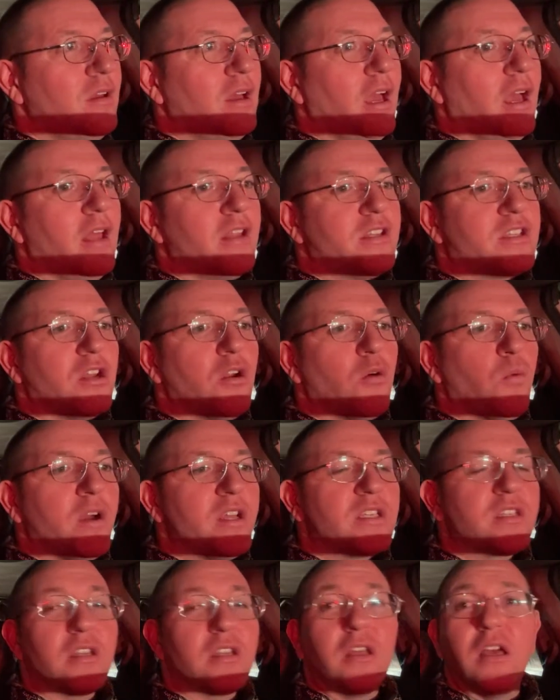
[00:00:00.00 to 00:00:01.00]
It's going to
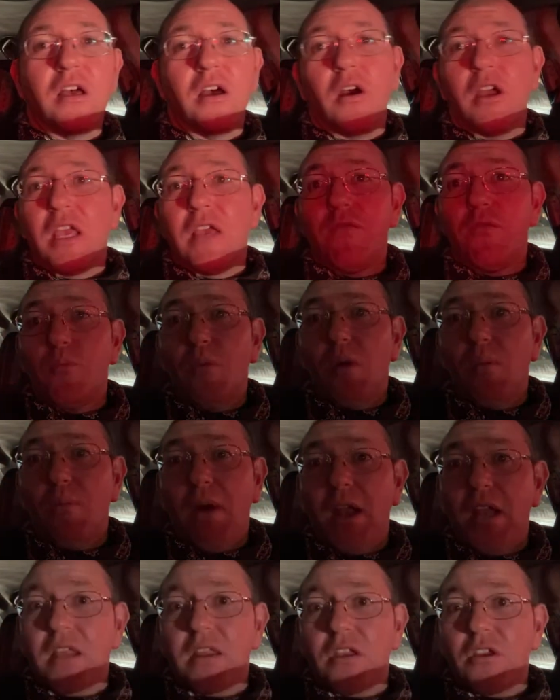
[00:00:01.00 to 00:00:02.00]
waste even more
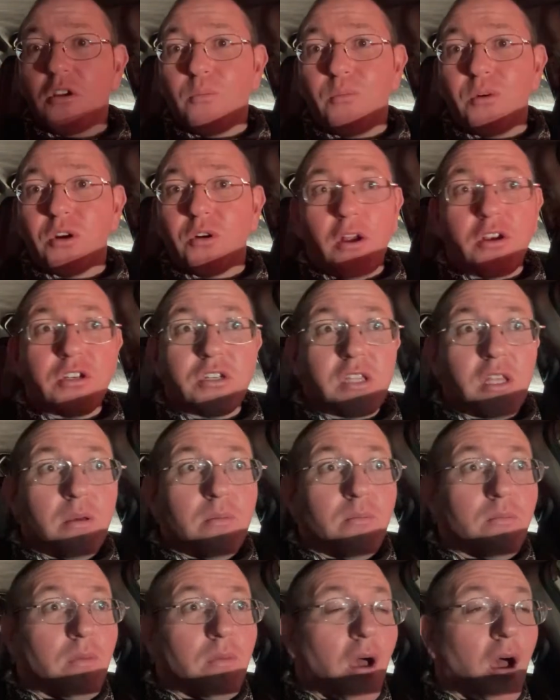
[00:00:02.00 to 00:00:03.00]
money than you're begrudging
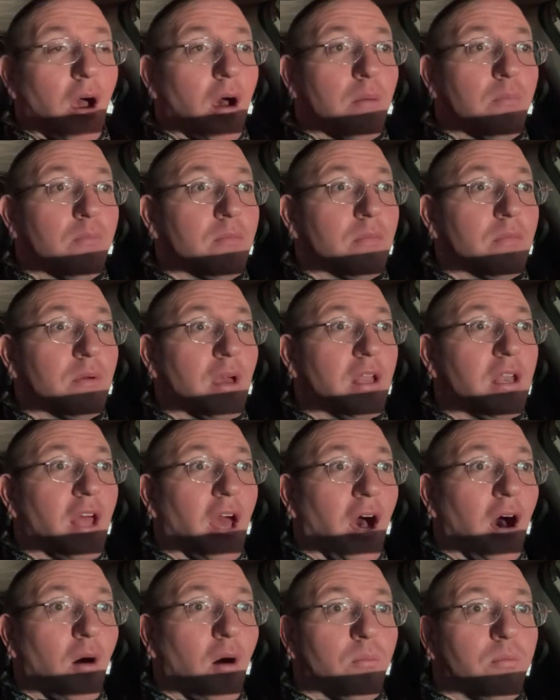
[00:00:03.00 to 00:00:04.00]
them in
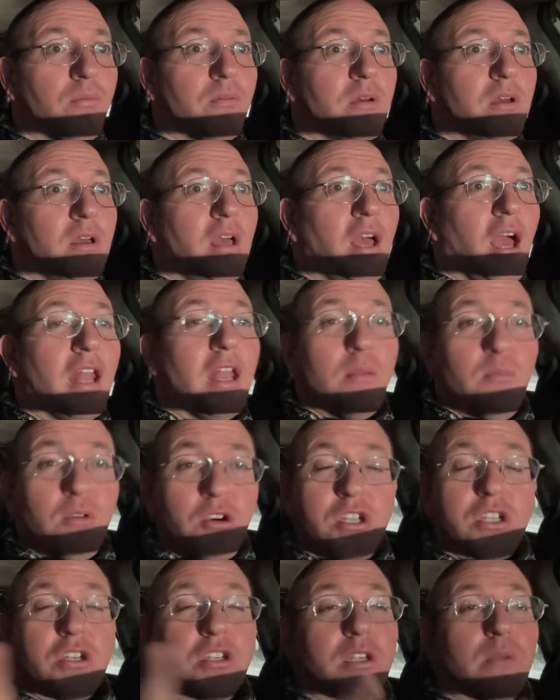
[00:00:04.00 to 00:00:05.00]
help. And
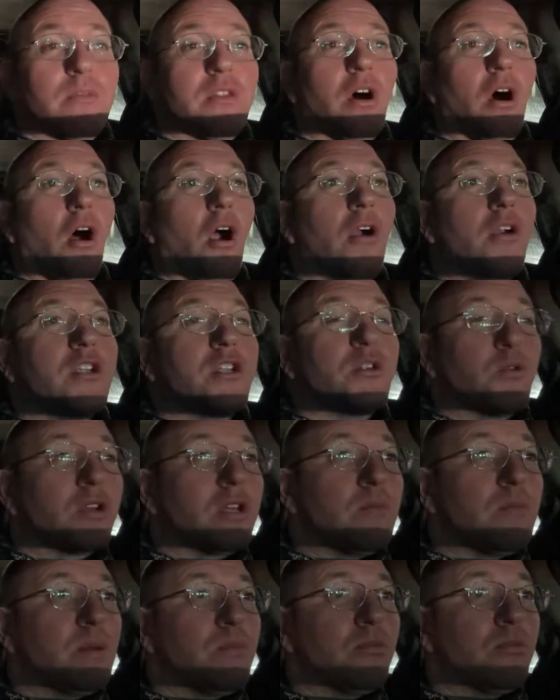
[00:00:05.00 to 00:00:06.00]
immigrants are some of the hardest
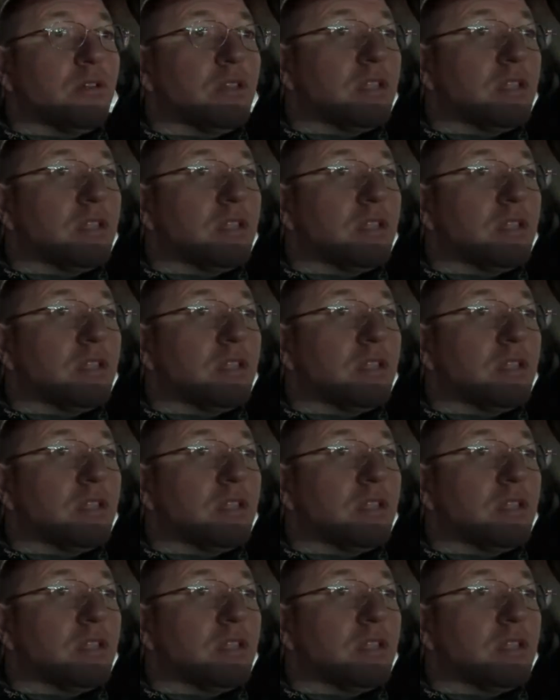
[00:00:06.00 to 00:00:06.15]
working people in